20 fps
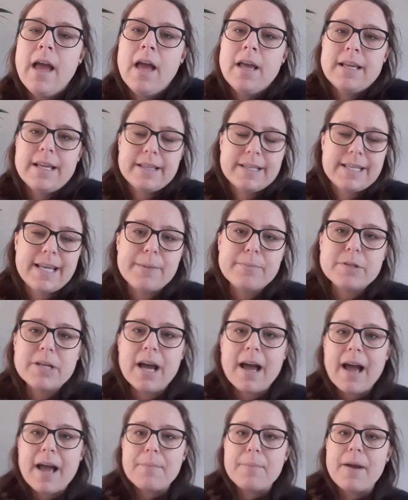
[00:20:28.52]
At the same
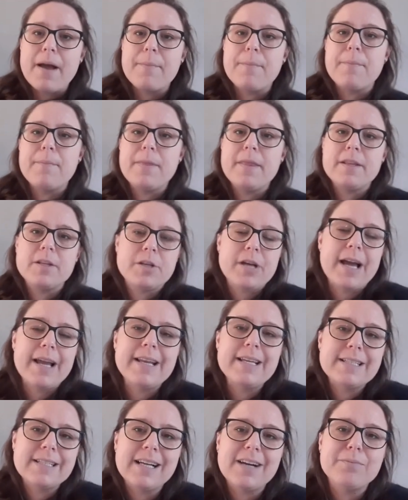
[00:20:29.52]
time, the
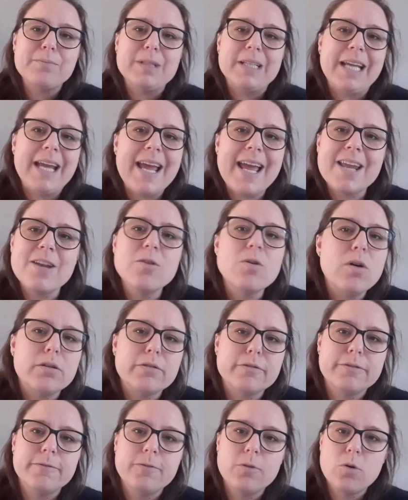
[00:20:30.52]
Chinese government
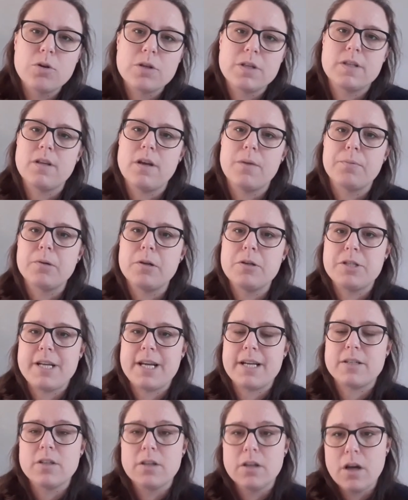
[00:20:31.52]
cannot force a
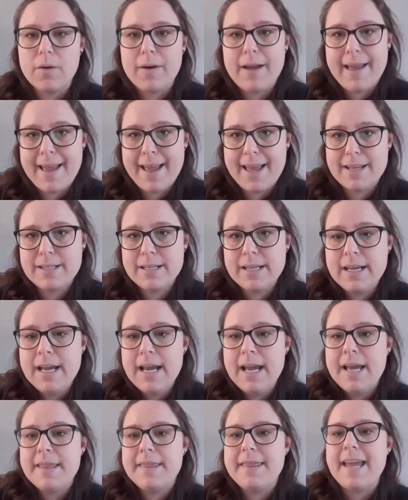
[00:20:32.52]
project to go ahead.
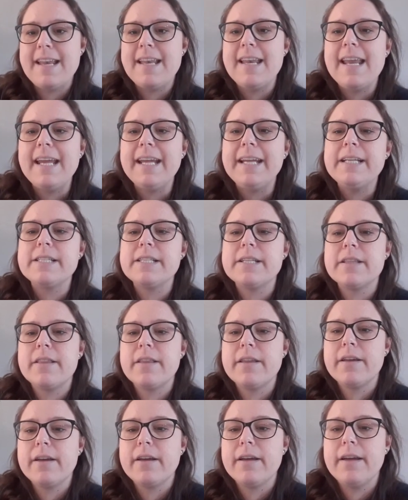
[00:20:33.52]
They need
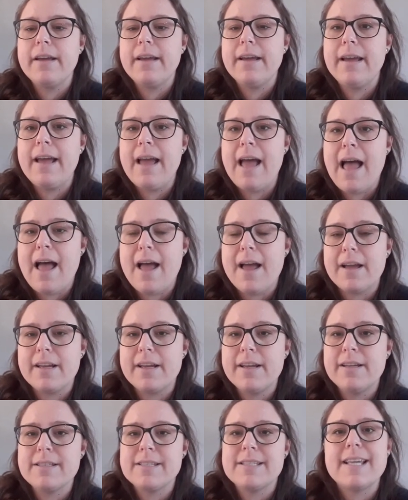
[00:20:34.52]
the
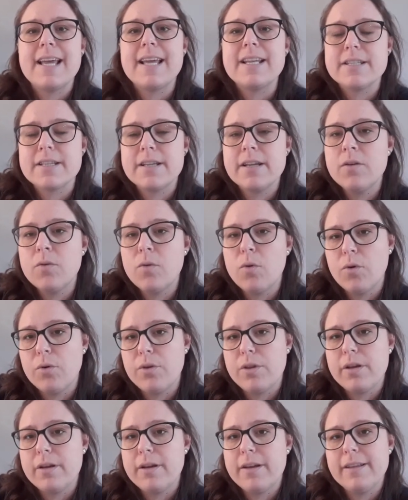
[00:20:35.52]
consent
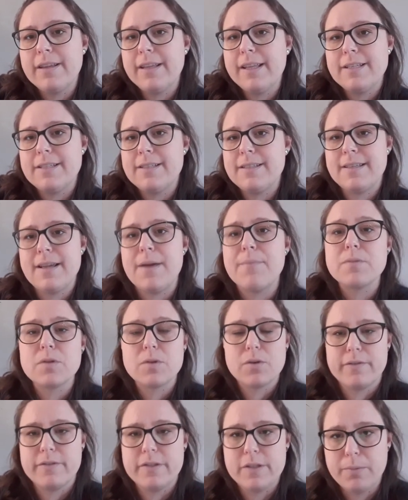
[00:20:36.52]
or at least some
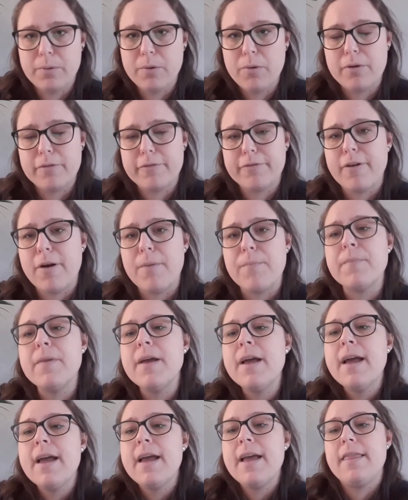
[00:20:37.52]
sort of support from
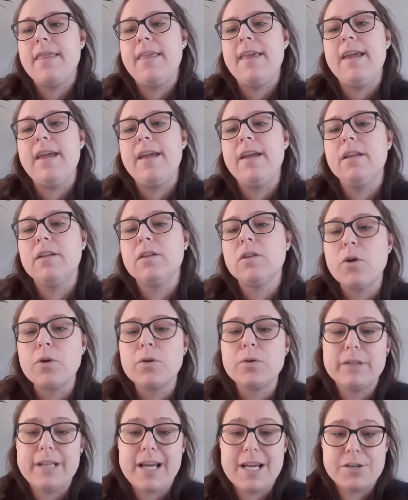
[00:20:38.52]
the
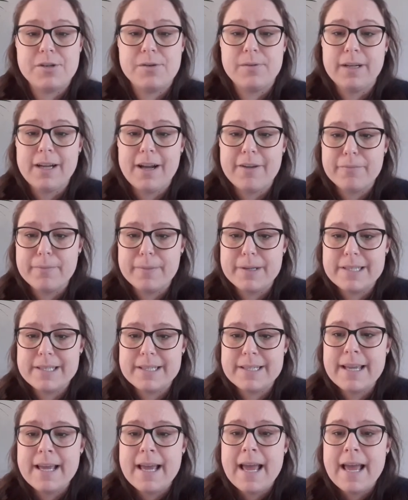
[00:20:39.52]
local national governments